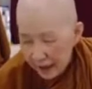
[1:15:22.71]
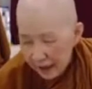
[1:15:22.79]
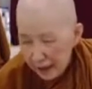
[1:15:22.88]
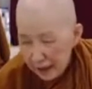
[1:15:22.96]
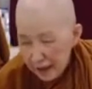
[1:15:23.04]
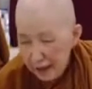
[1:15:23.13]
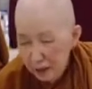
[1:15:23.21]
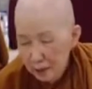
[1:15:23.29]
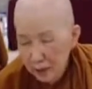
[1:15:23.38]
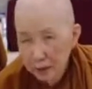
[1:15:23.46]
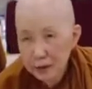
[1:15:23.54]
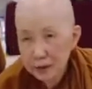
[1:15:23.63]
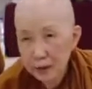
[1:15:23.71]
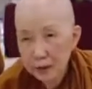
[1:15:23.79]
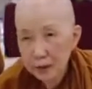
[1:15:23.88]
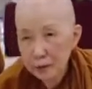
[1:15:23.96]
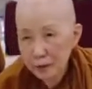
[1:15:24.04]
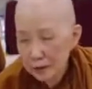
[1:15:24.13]
And
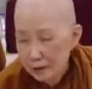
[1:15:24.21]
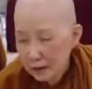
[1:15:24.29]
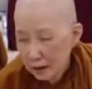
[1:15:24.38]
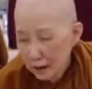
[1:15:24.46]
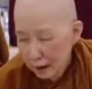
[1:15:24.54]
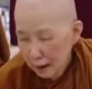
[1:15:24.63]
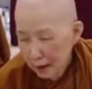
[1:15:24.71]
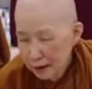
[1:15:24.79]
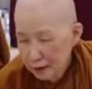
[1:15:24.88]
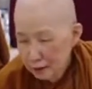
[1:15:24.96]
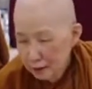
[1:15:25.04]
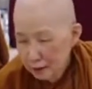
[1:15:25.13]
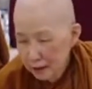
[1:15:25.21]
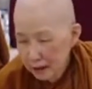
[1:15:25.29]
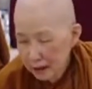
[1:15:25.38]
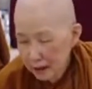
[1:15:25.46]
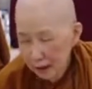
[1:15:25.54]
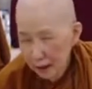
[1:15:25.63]
also answering